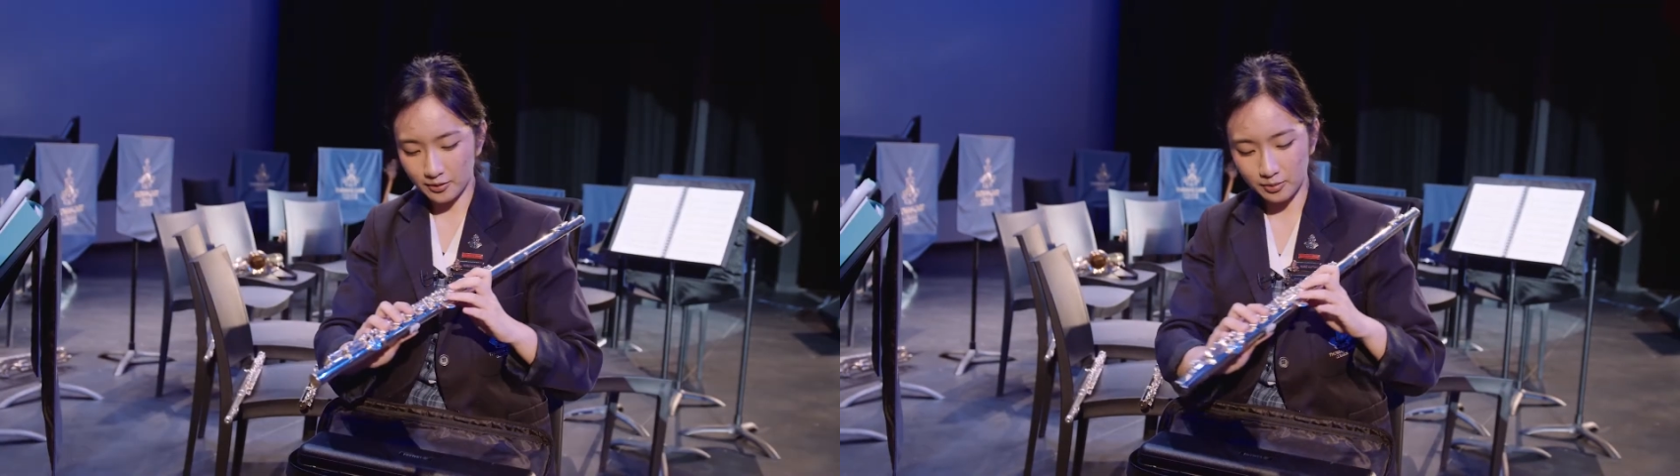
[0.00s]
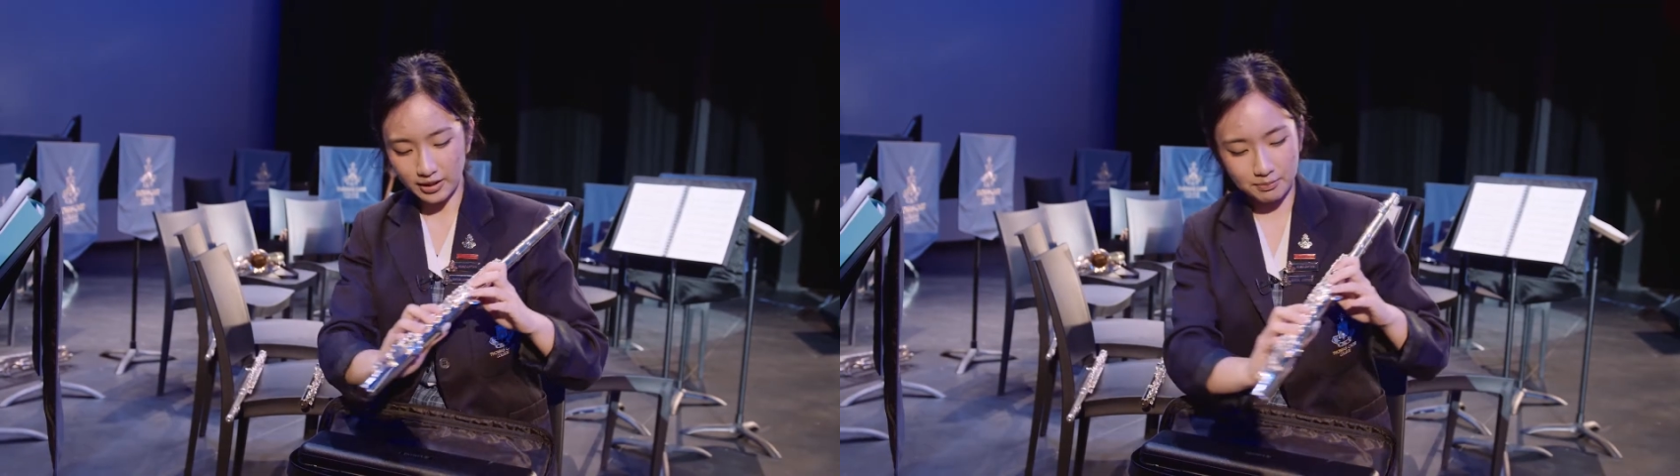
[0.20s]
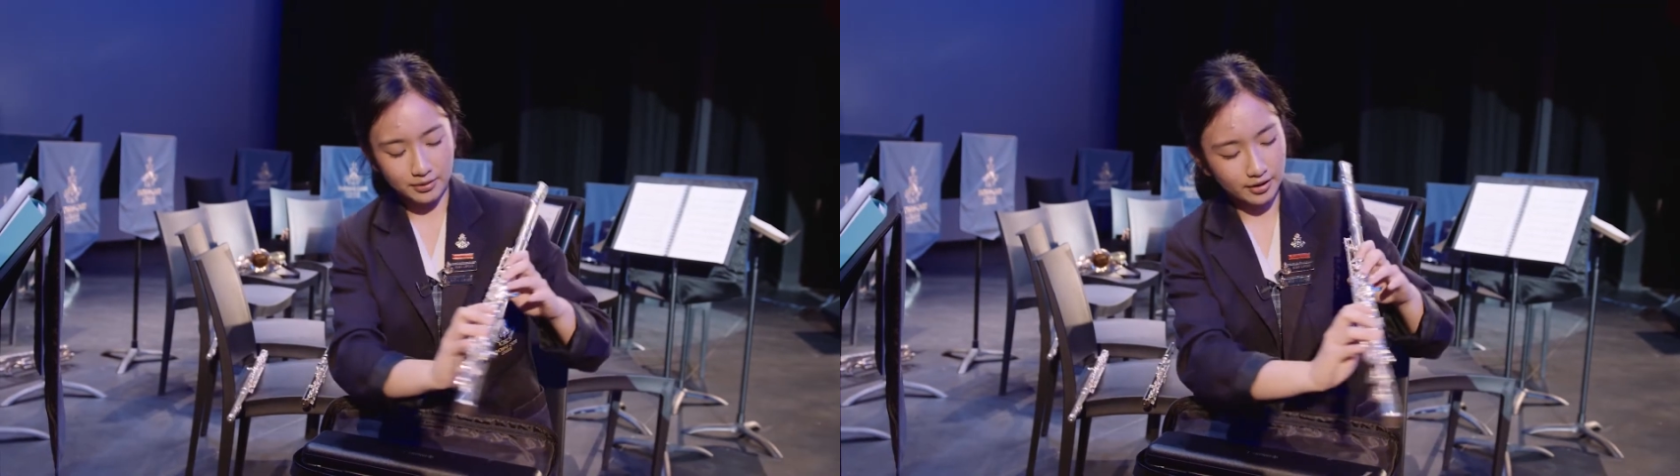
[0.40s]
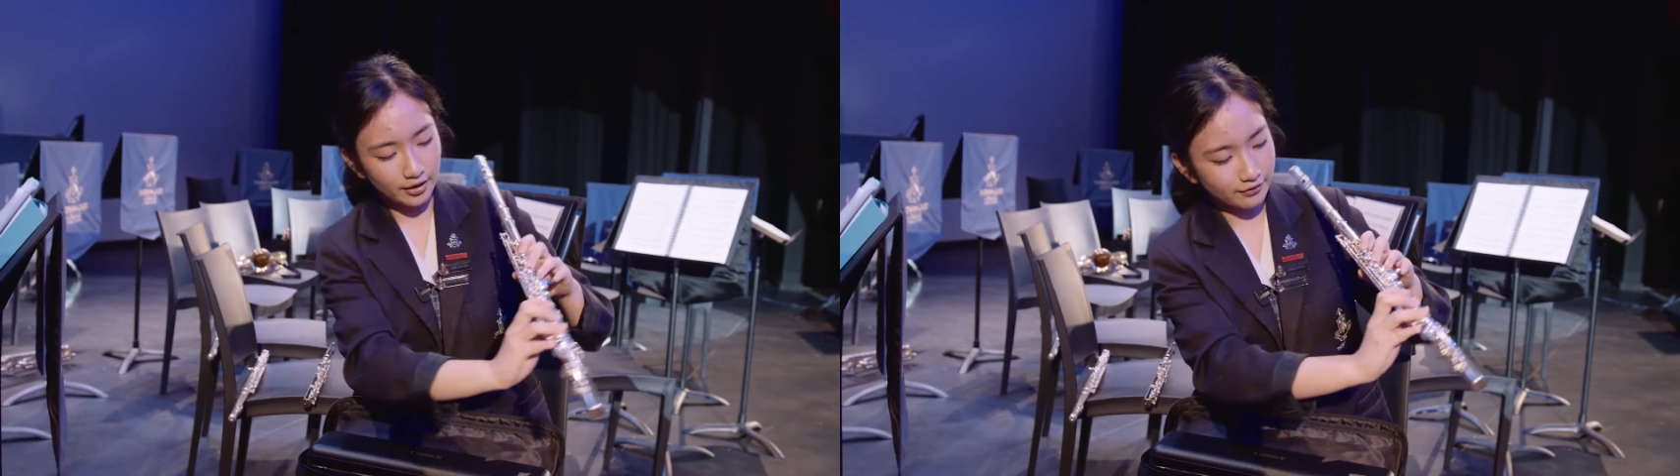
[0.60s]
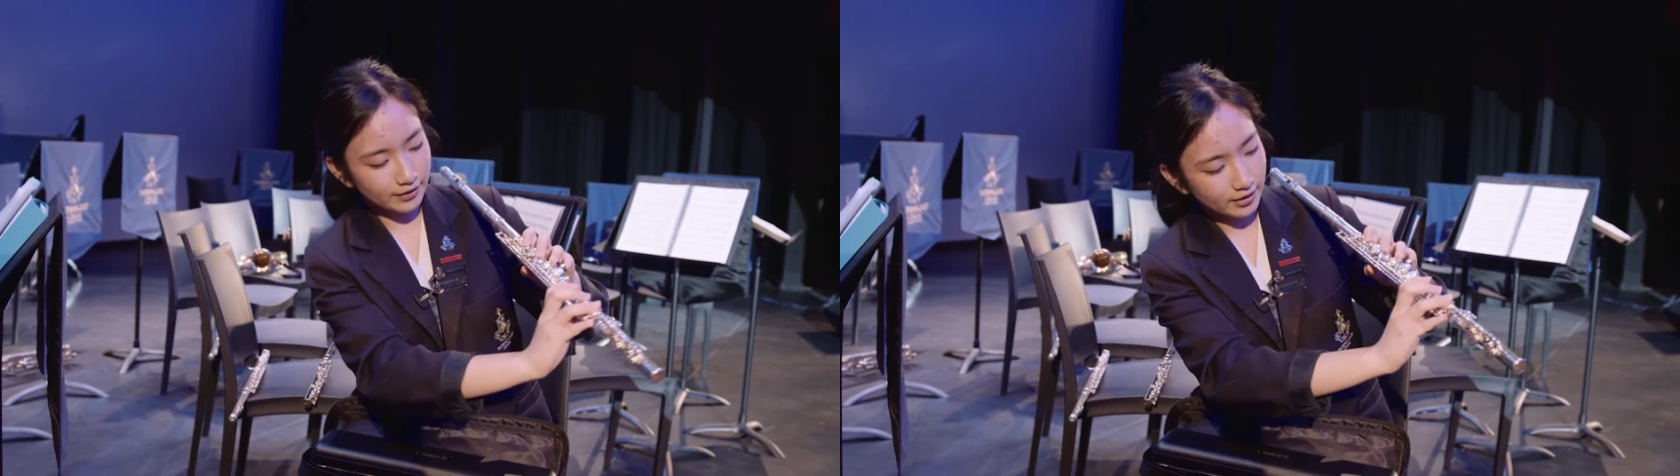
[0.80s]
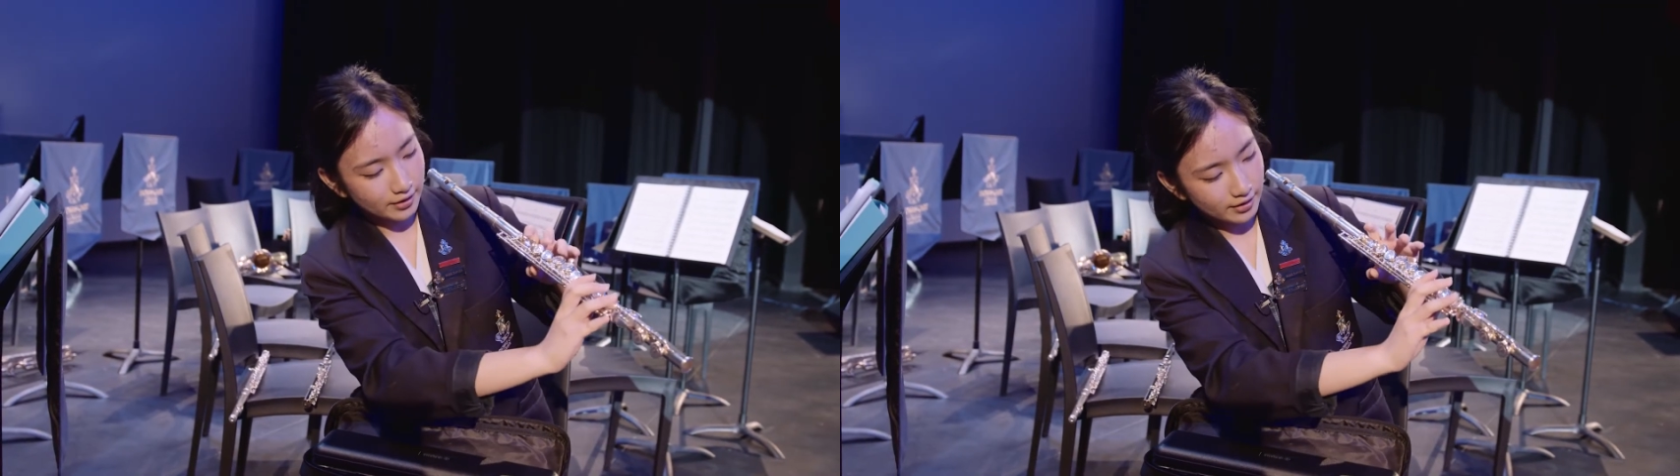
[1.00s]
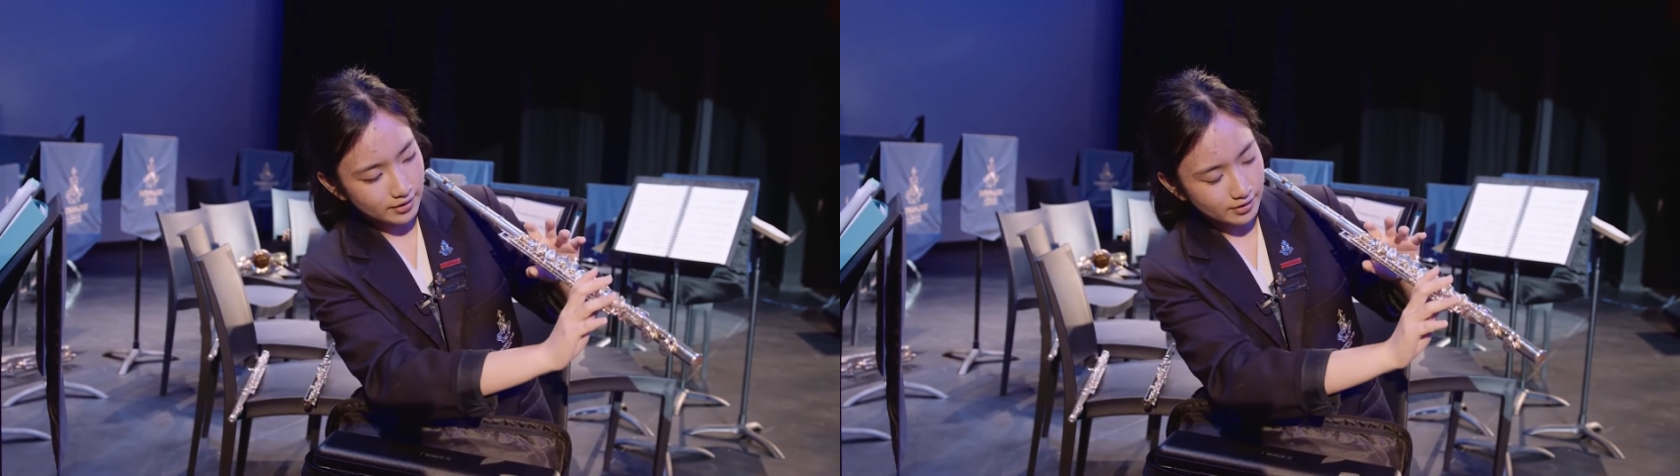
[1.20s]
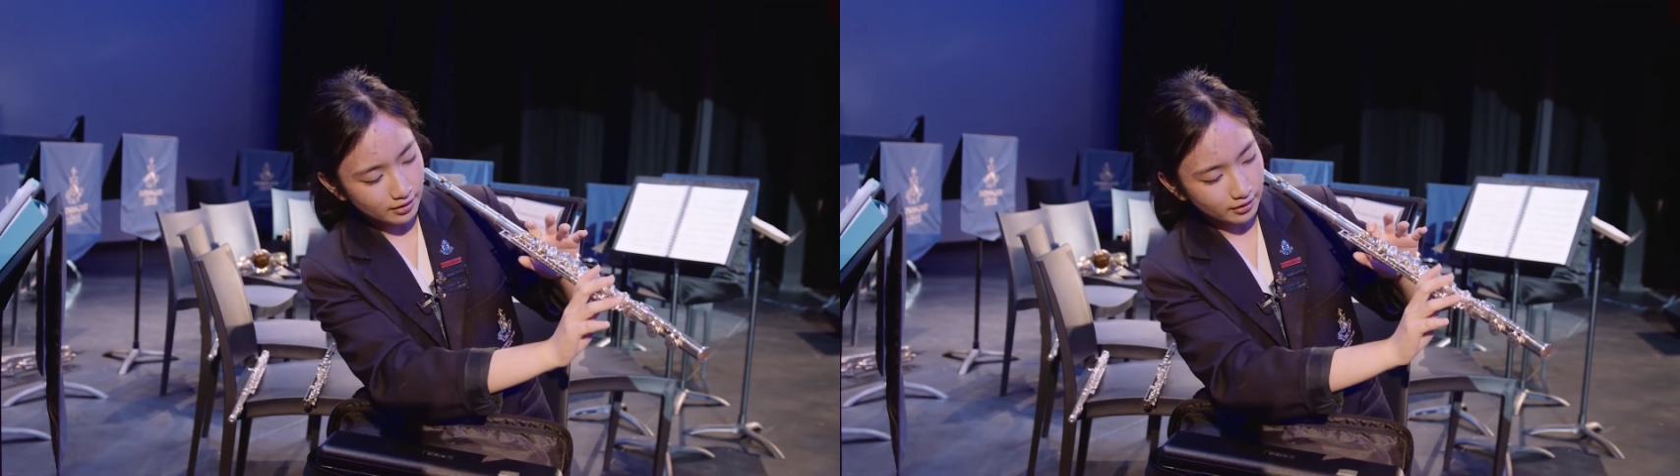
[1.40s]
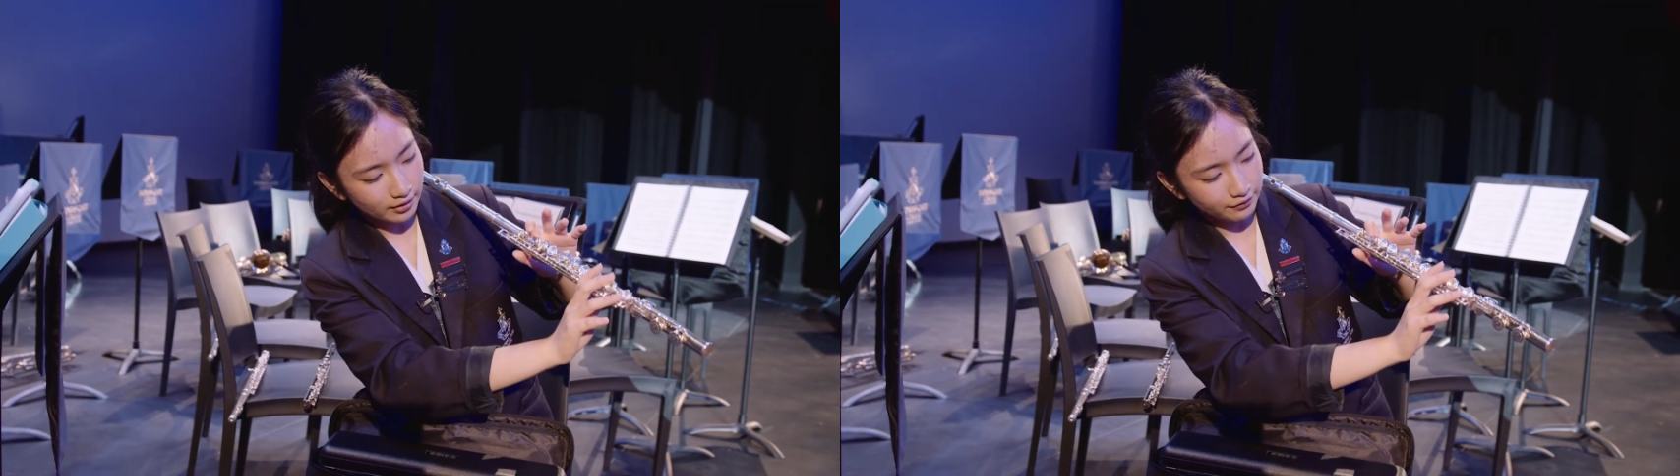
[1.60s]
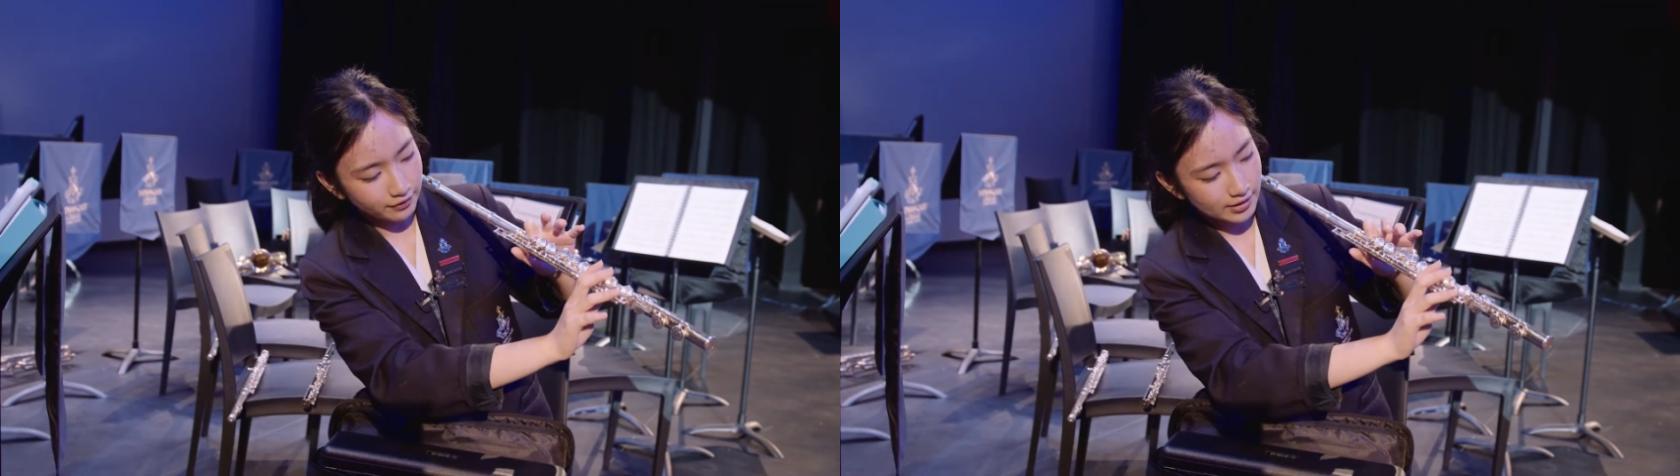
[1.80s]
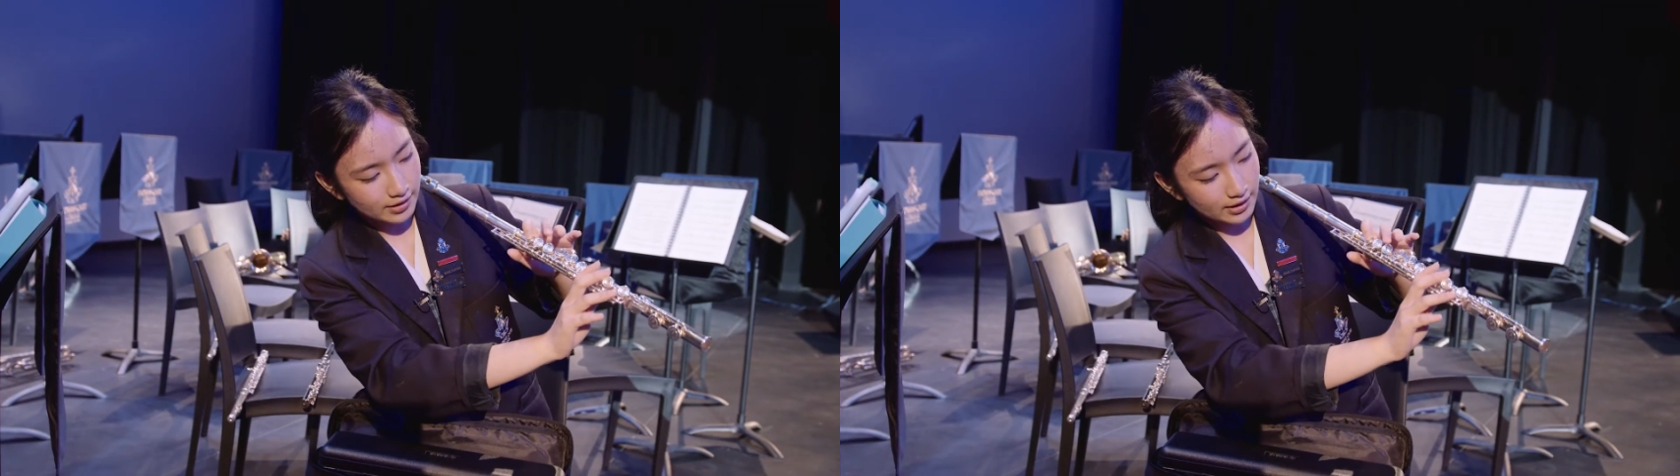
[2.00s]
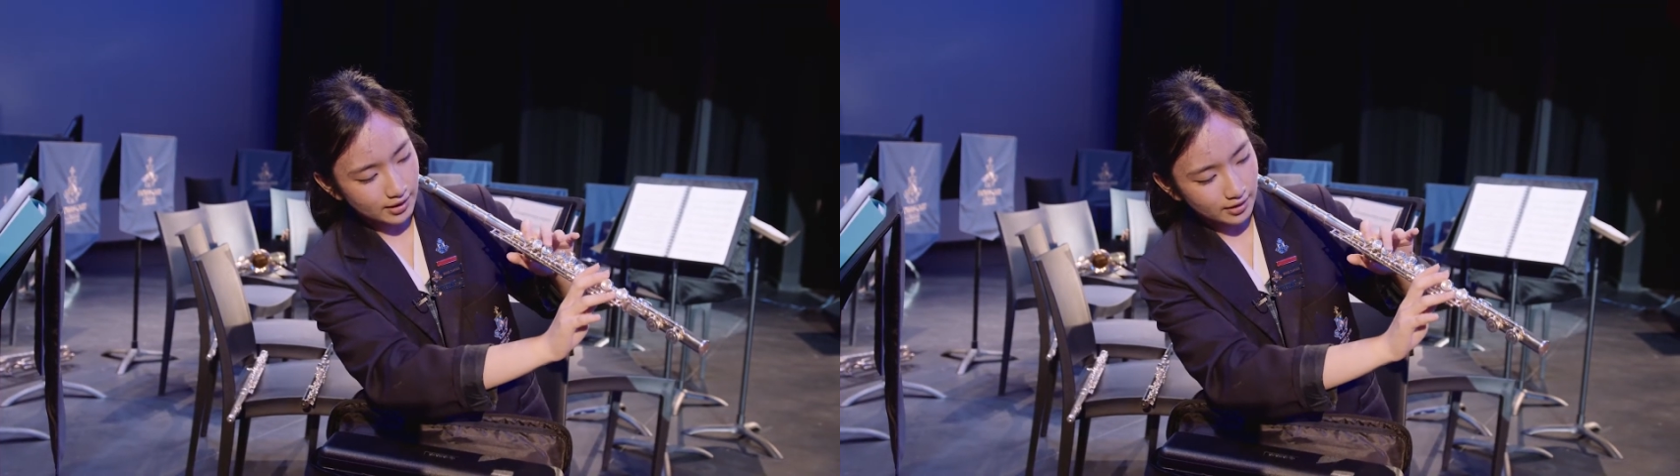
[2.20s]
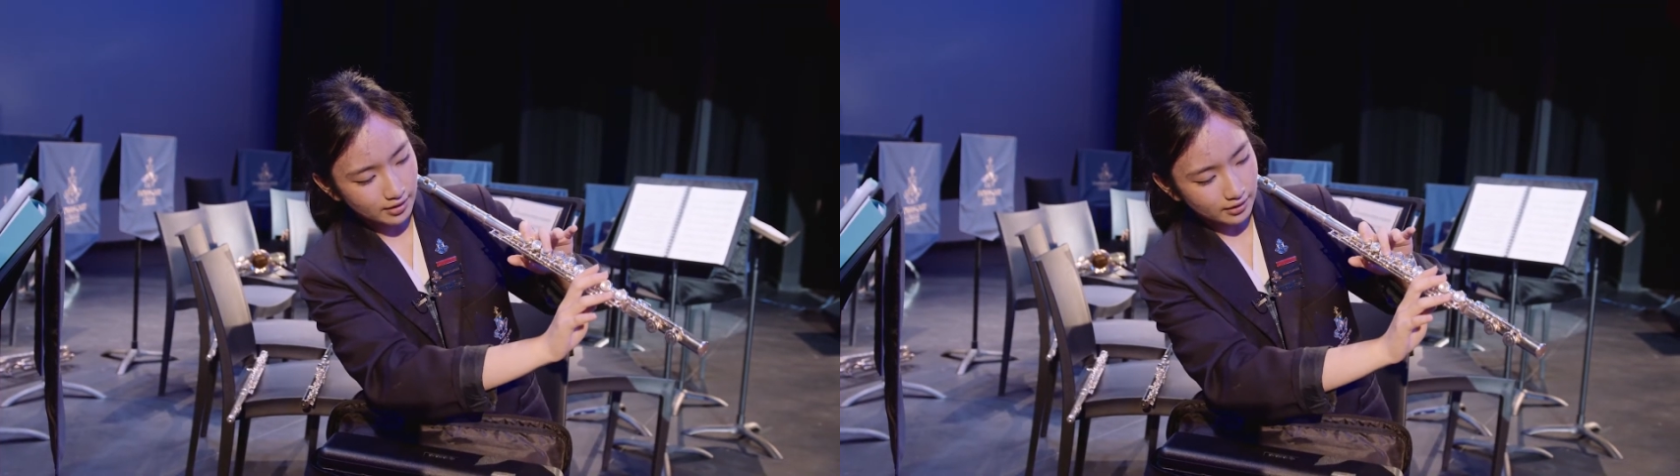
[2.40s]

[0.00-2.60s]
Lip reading: we put our fingers on the first key,